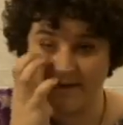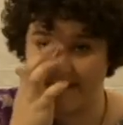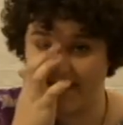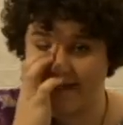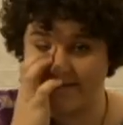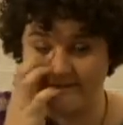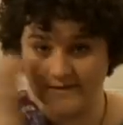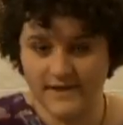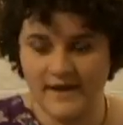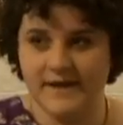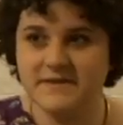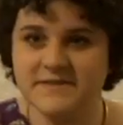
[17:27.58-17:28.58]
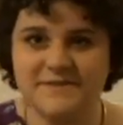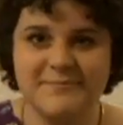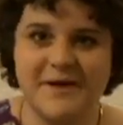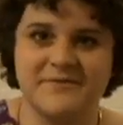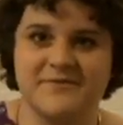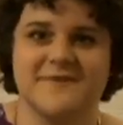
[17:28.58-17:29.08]
At the end of
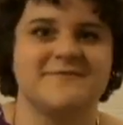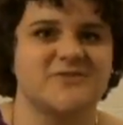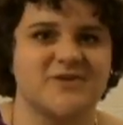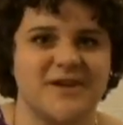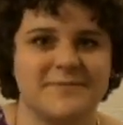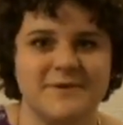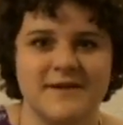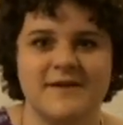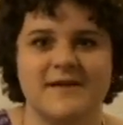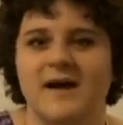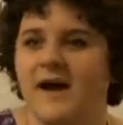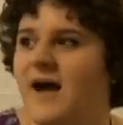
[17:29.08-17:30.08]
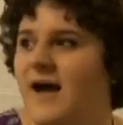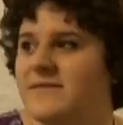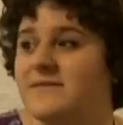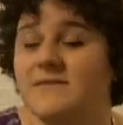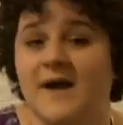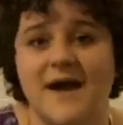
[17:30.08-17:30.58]
my thrift trip, the
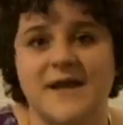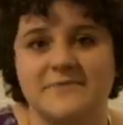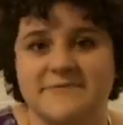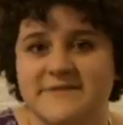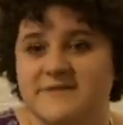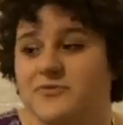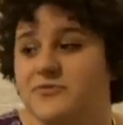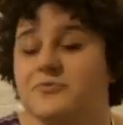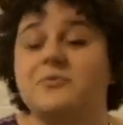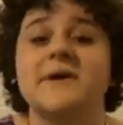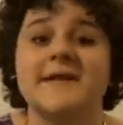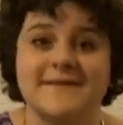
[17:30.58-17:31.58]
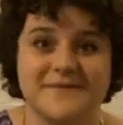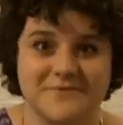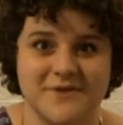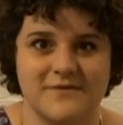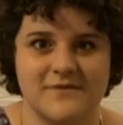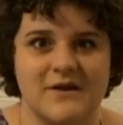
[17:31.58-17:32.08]
line was really,
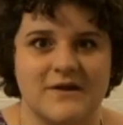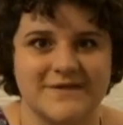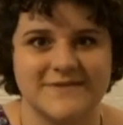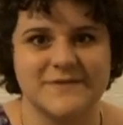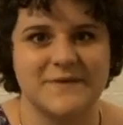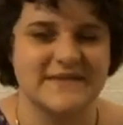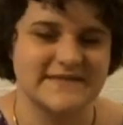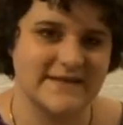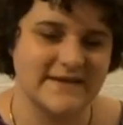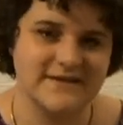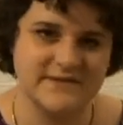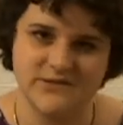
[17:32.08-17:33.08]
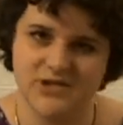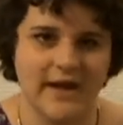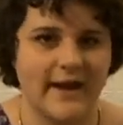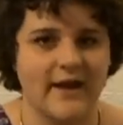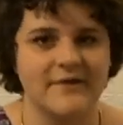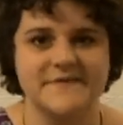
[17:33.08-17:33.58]
really long, so I decided to
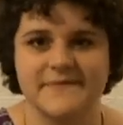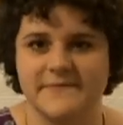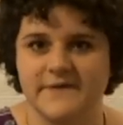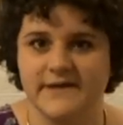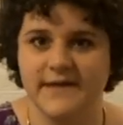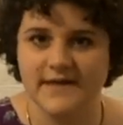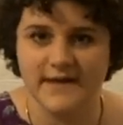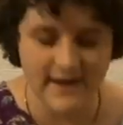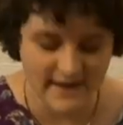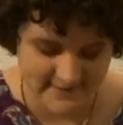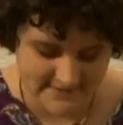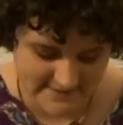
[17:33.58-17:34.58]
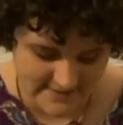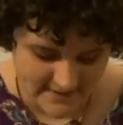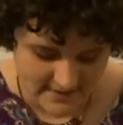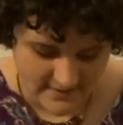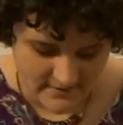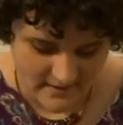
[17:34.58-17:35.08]
check out some of their knickknacks,
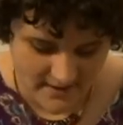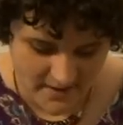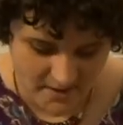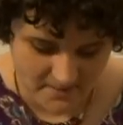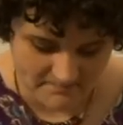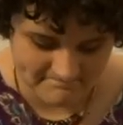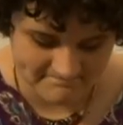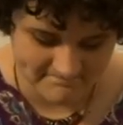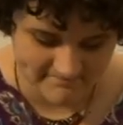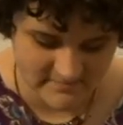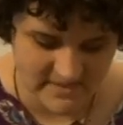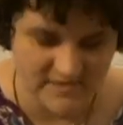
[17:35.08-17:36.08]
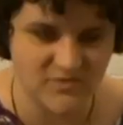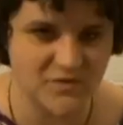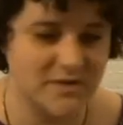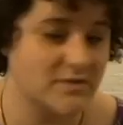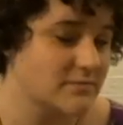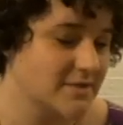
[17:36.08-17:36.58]
even though I
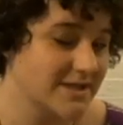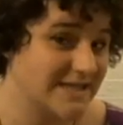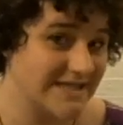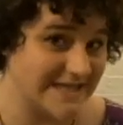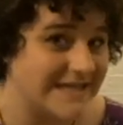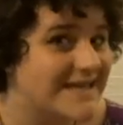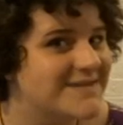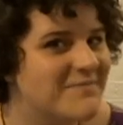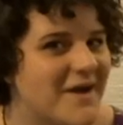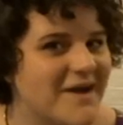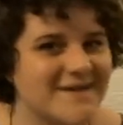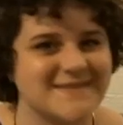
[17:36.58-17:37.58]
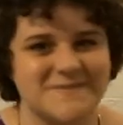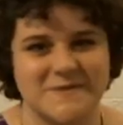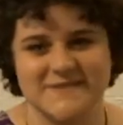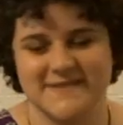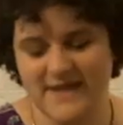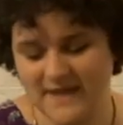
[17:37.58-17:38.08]
don't really need mugs per
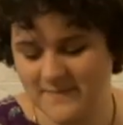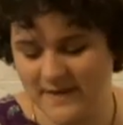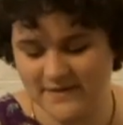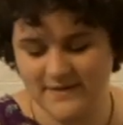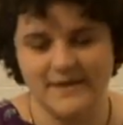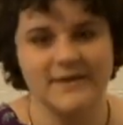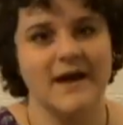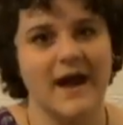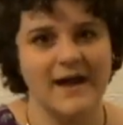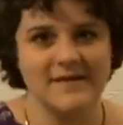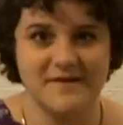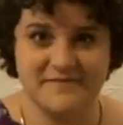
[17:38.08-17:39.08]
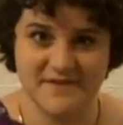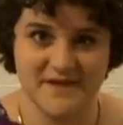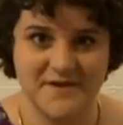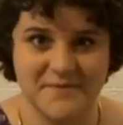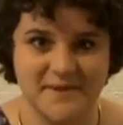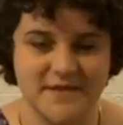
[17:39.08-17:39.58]
se, but I love
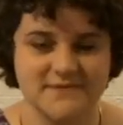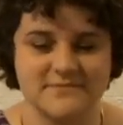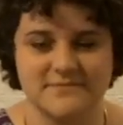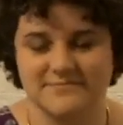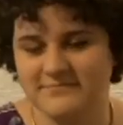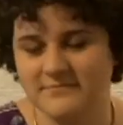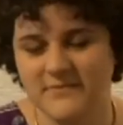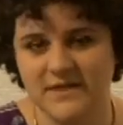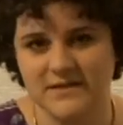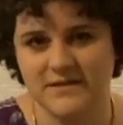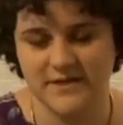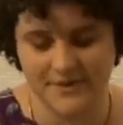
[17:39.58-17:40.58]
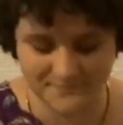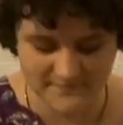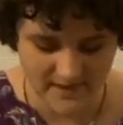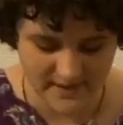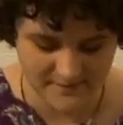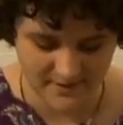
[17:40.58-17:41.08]
them, and you know,
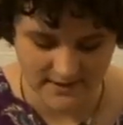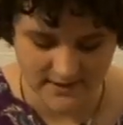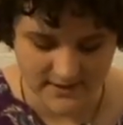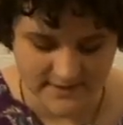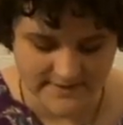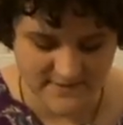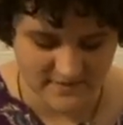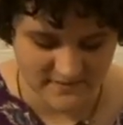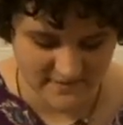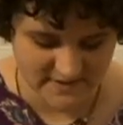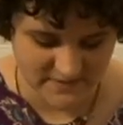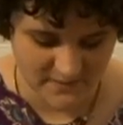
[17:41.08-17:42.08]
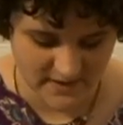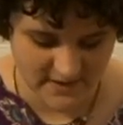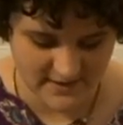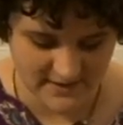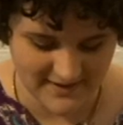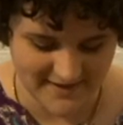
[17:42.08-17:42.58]
anyway. So the first
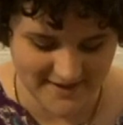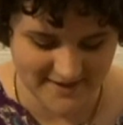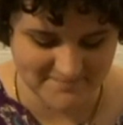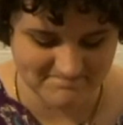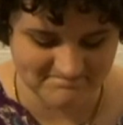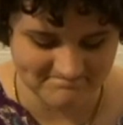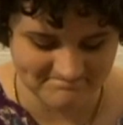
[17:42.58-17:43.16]
one